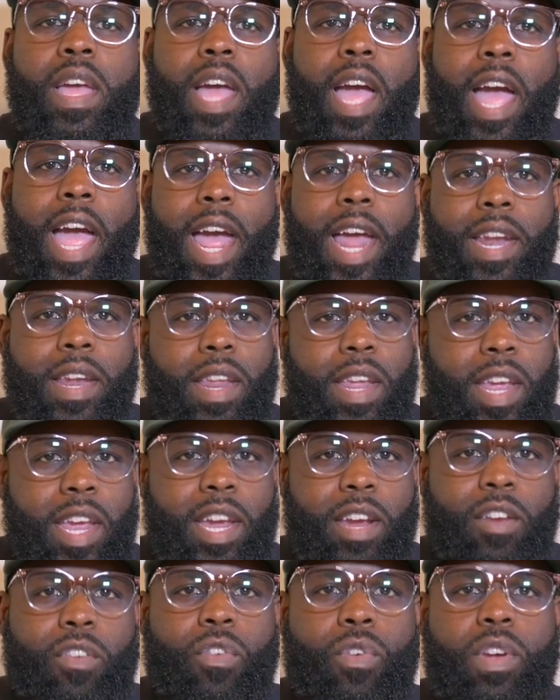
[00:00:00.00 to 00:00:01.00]
and
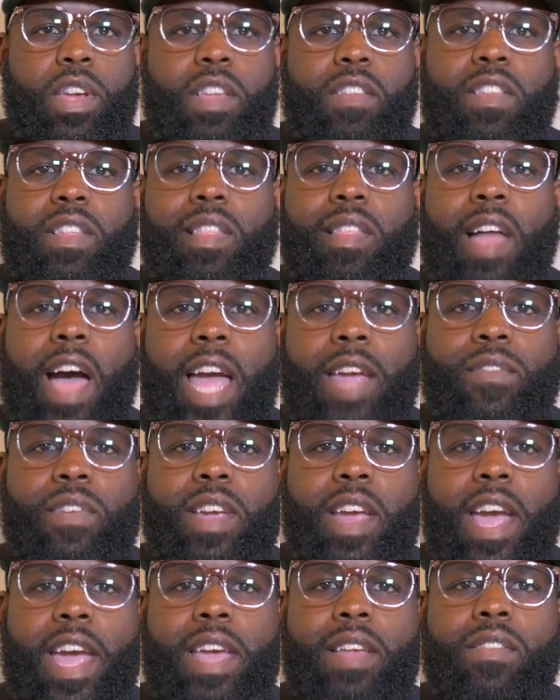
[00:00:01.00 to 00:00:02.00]
increase life
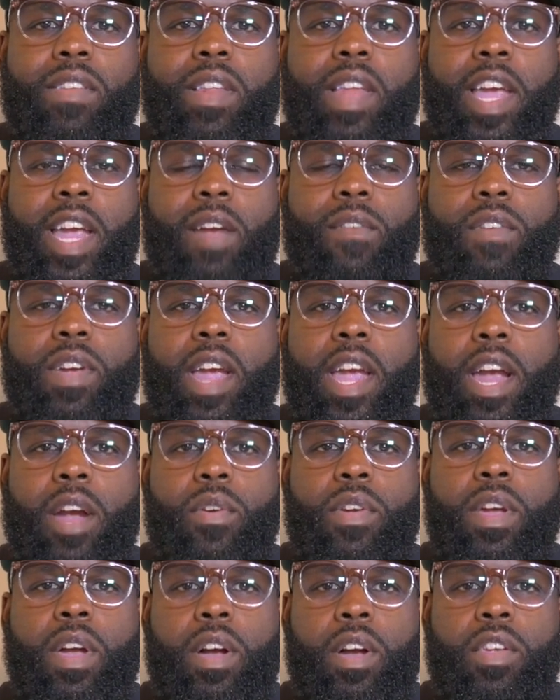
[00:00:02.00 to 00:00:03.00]
gains in every
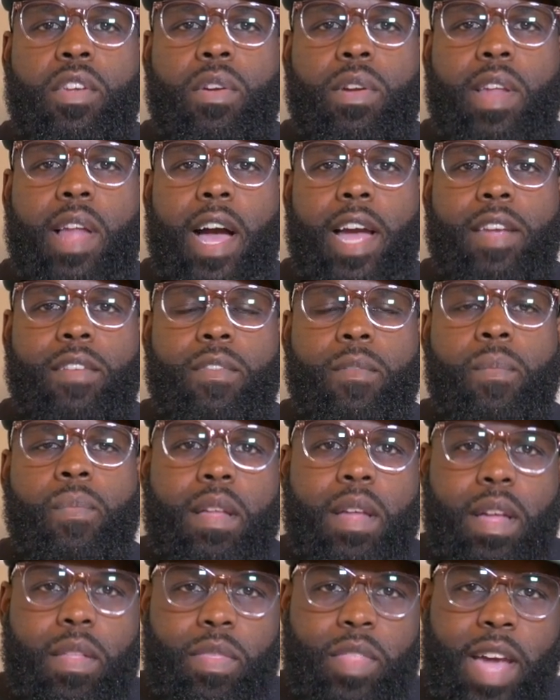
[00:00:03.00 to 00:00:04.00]
area of your life.
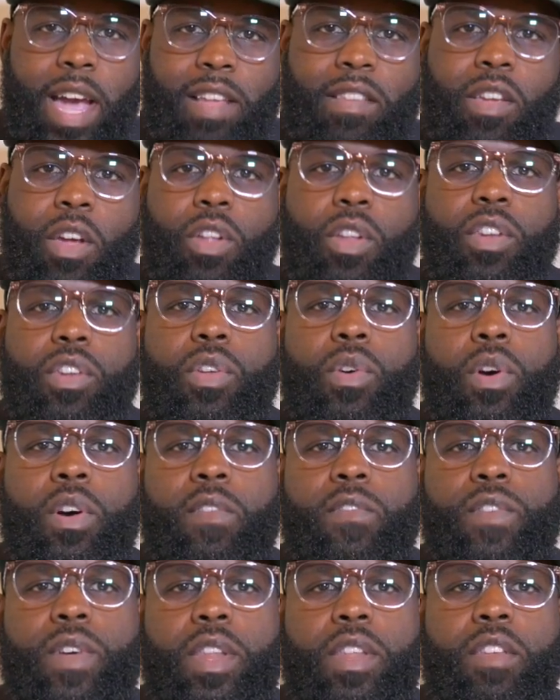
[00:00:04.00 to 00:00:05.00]
That's going to do
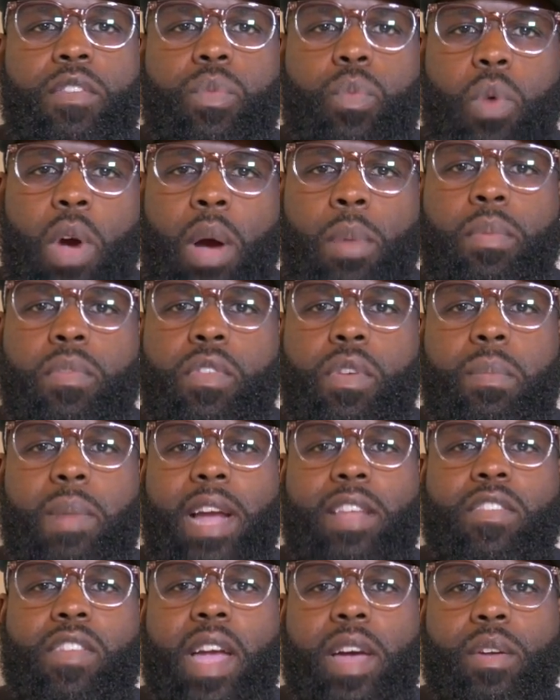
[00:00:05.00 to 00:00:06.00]
it for this welcome to
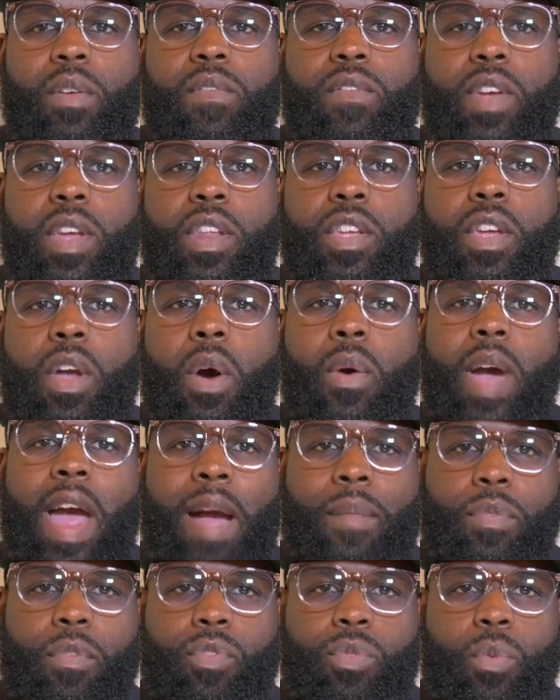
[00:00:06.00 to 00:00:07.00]
my channel video
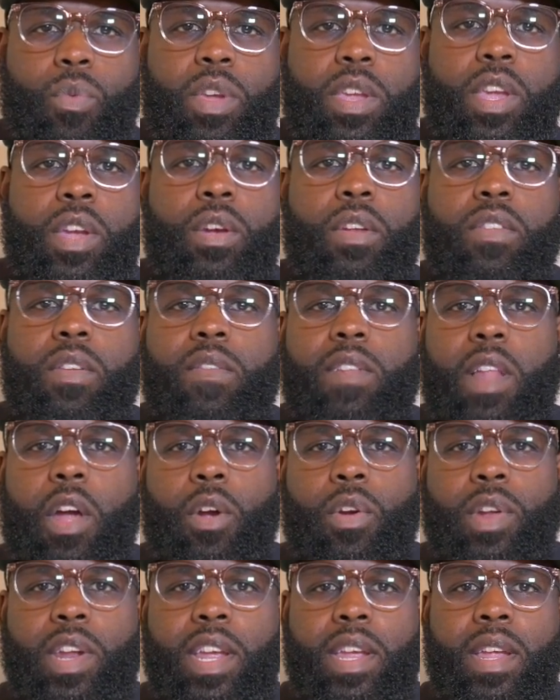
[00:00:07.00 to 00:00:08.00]
after 3 years of
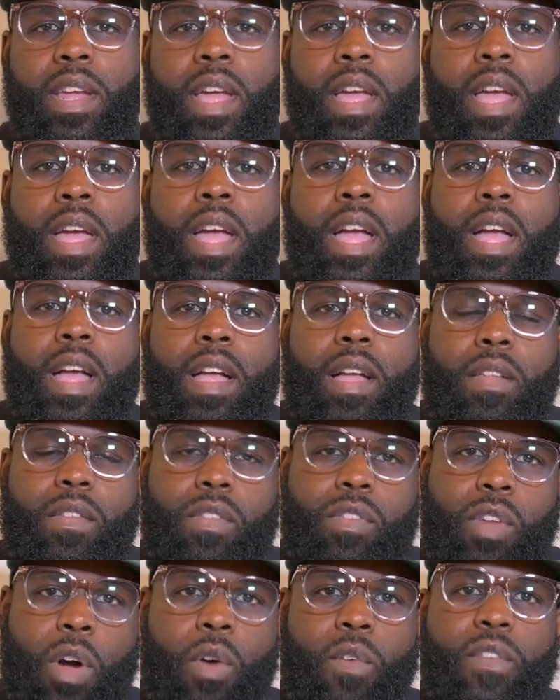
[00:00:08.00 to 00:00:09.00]
learning.
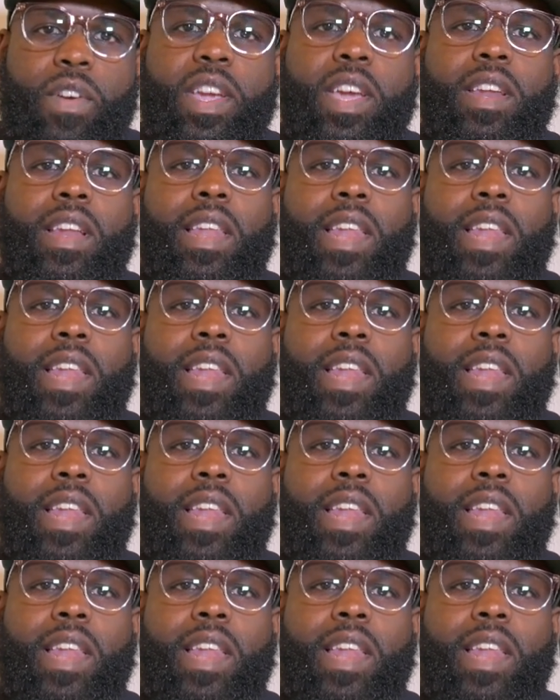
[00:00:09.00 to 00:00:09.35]
Don't forget to